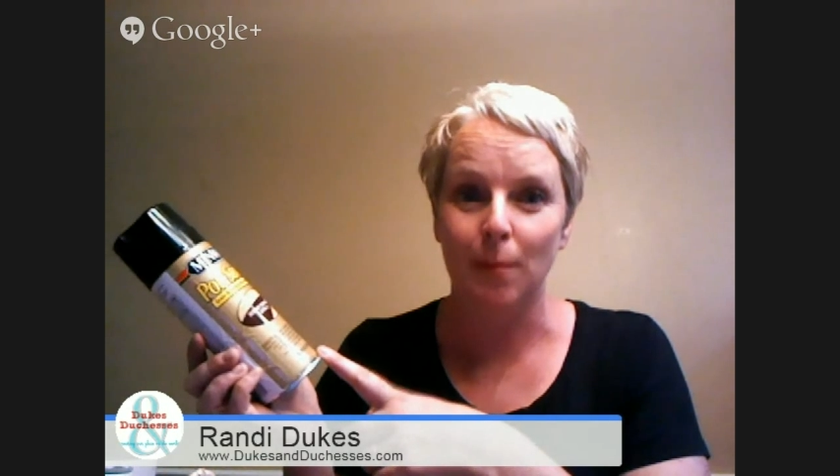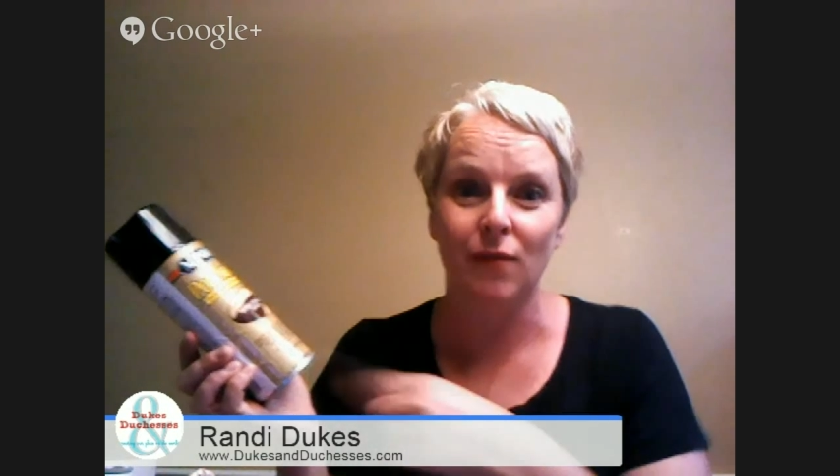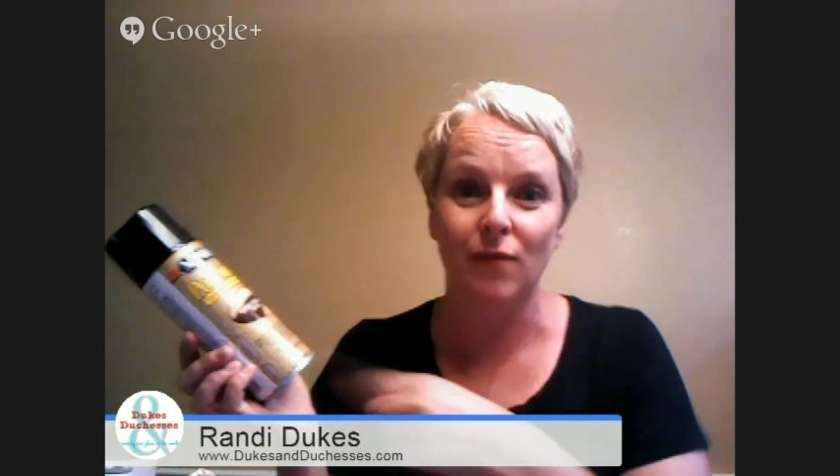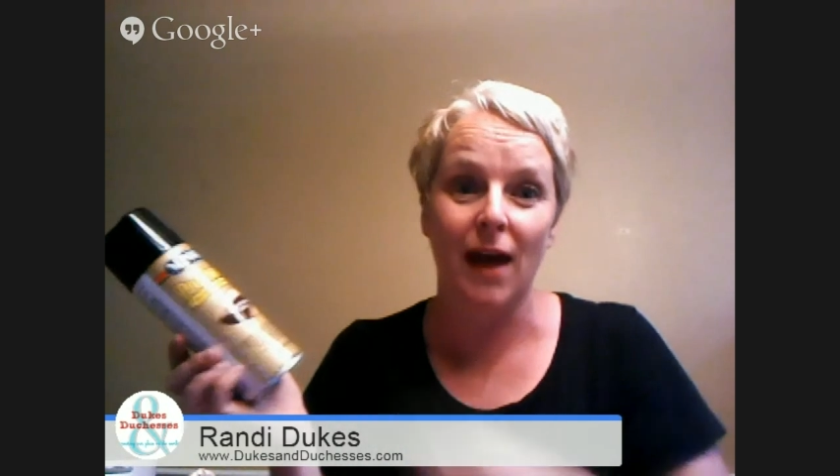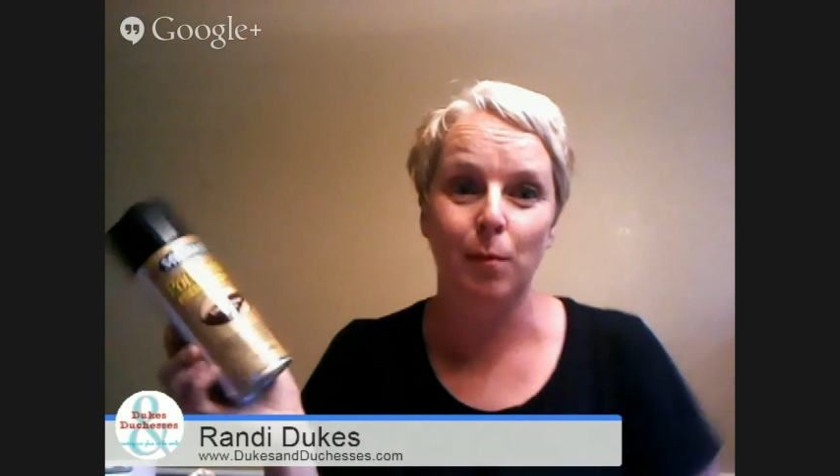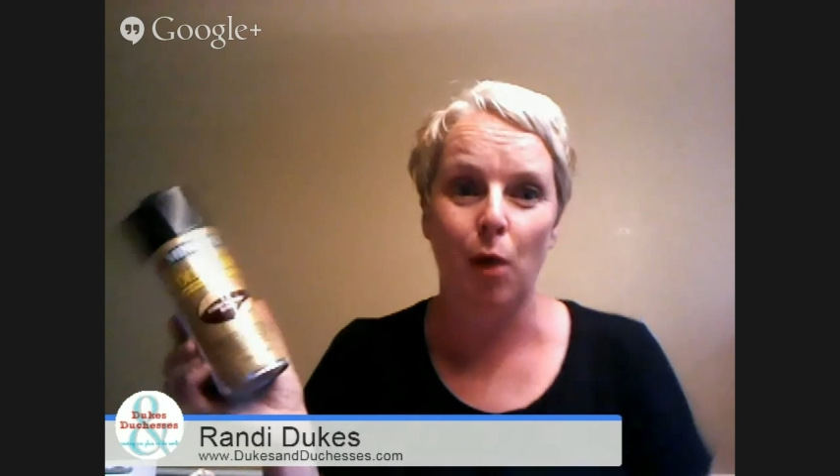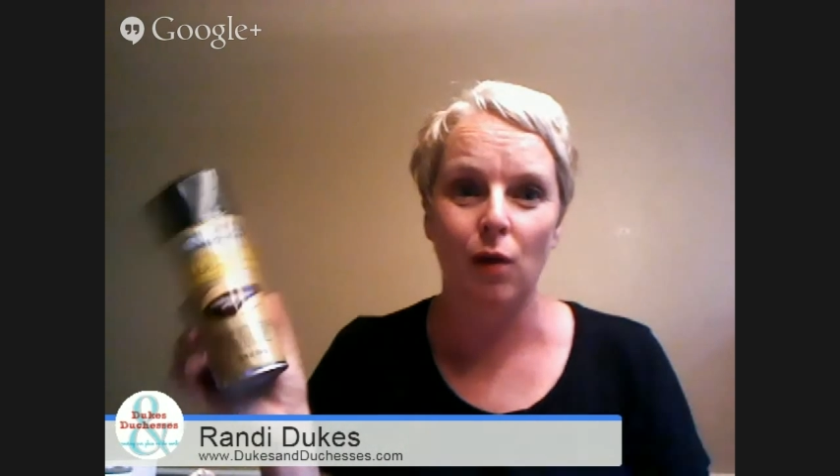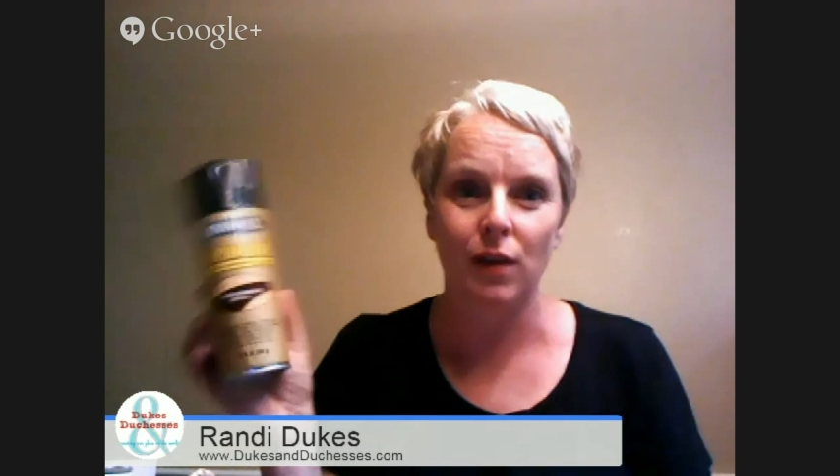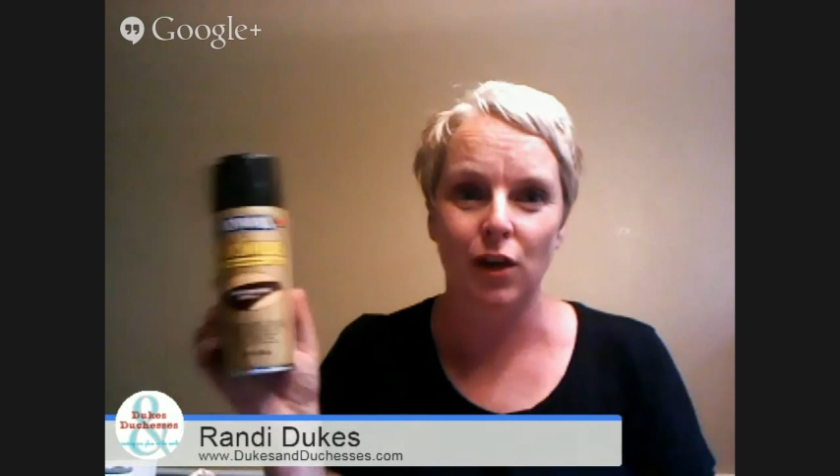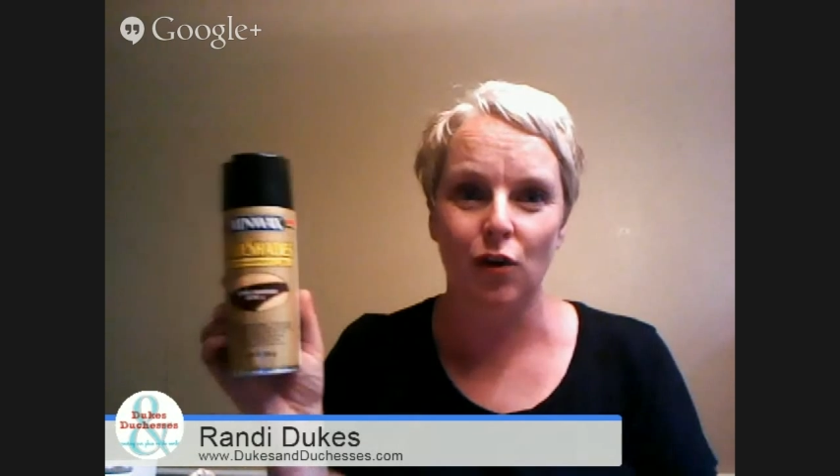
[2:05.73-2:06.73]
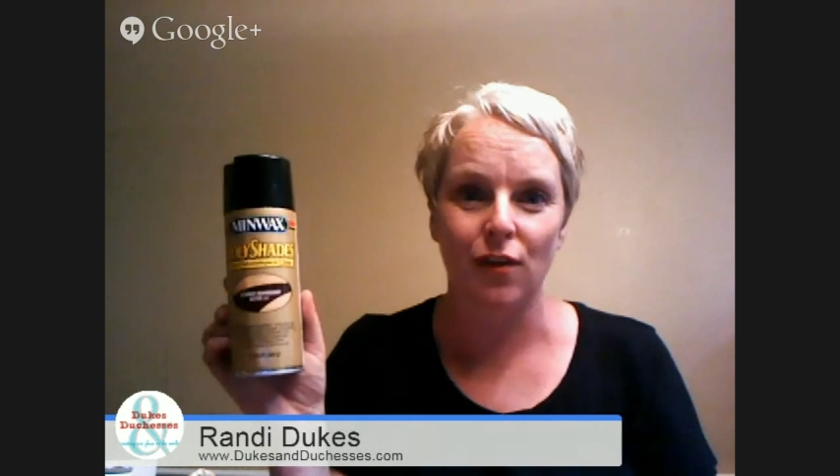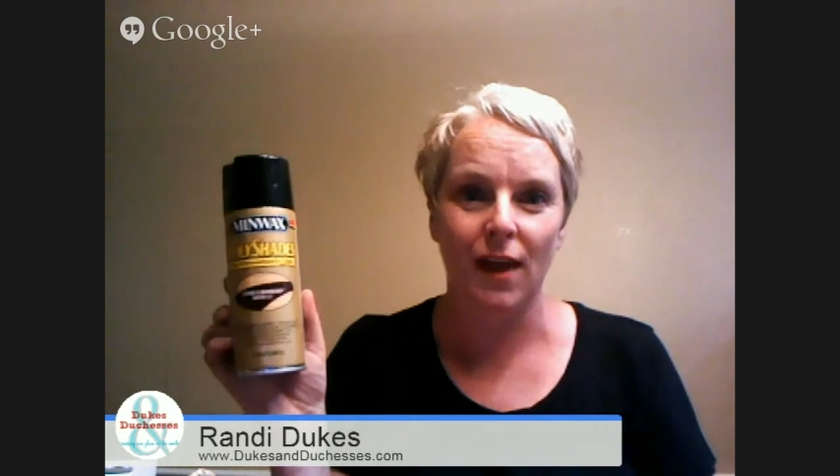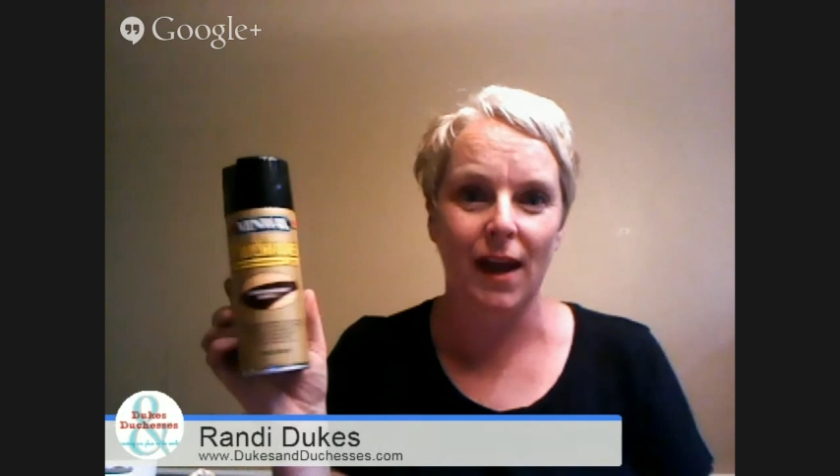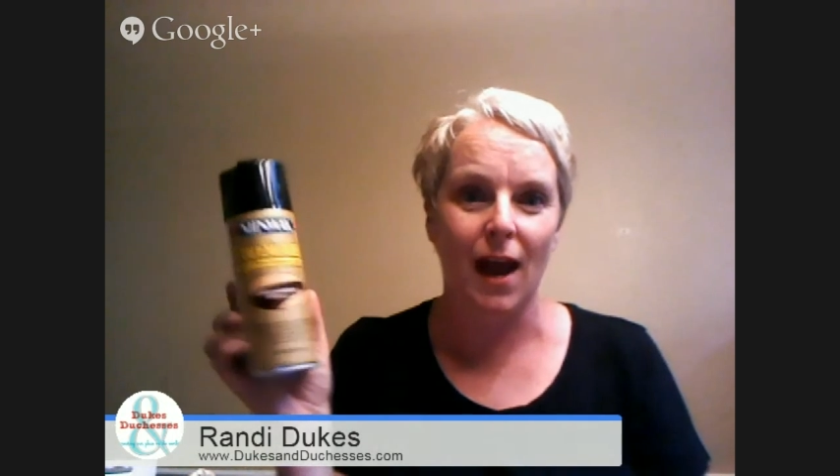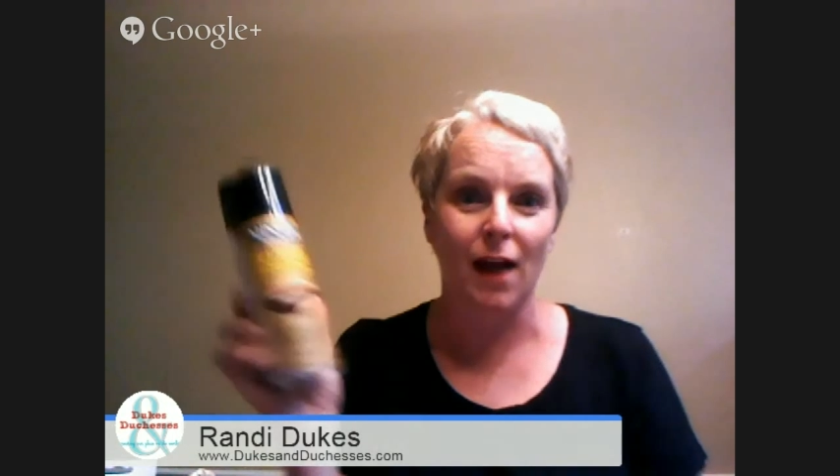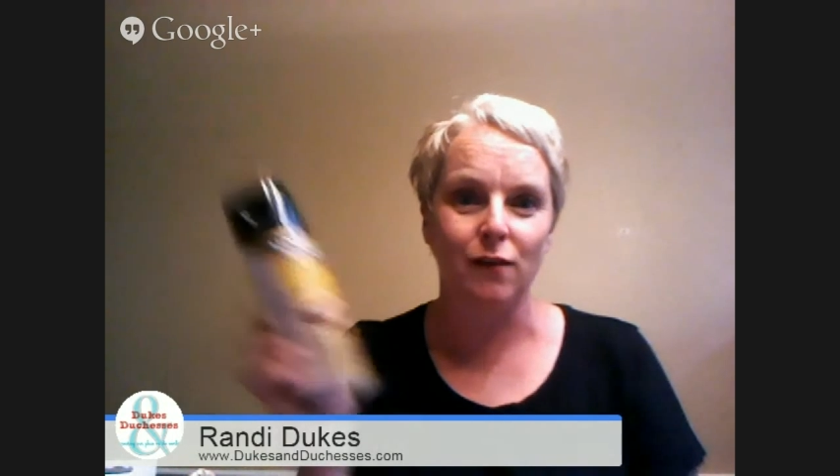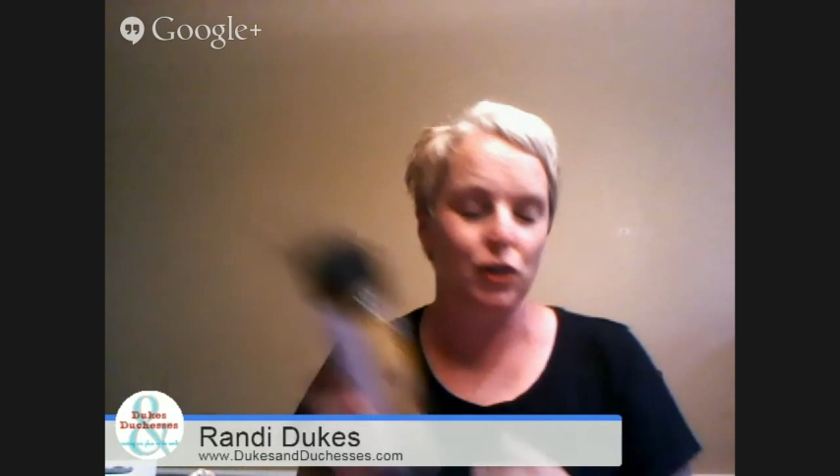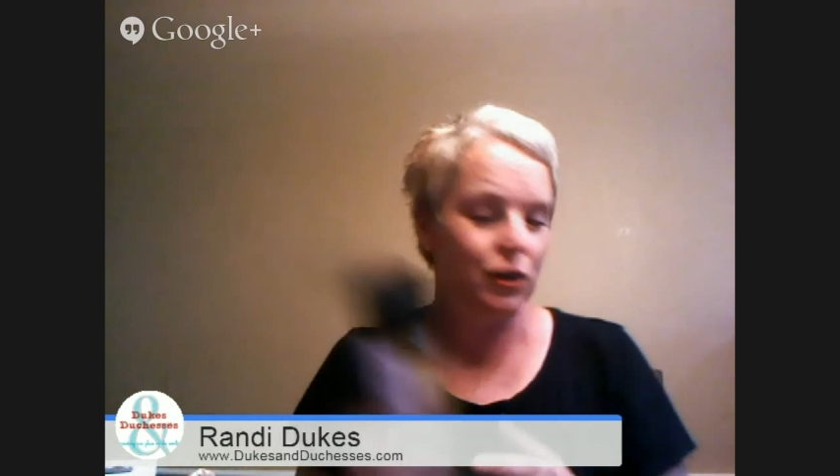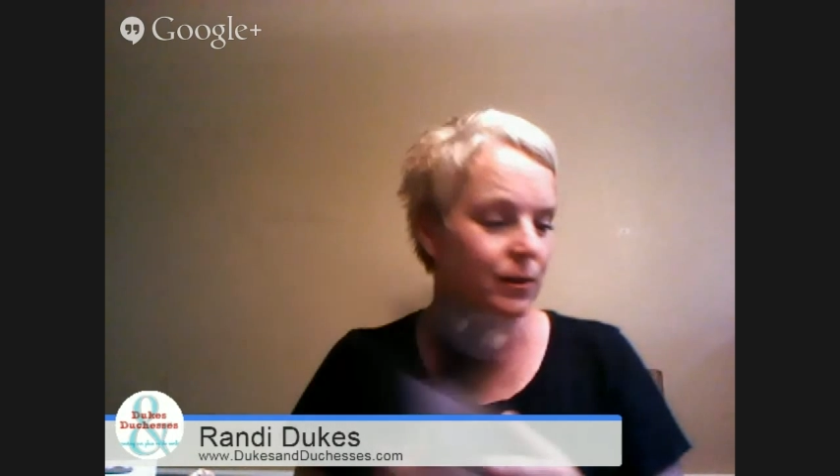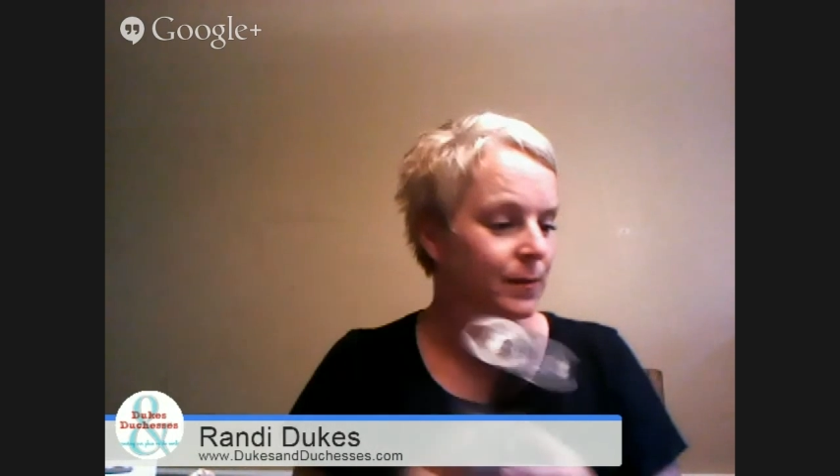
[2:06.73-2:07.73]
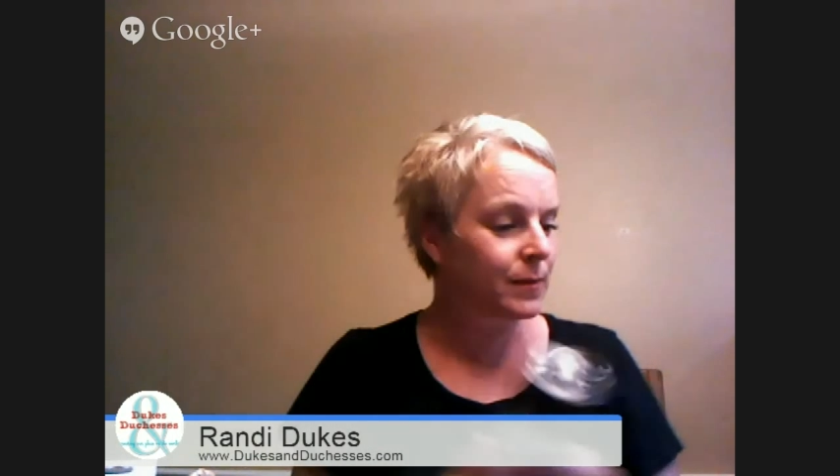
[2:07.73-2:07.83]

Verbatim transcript: of adding polyurethane after.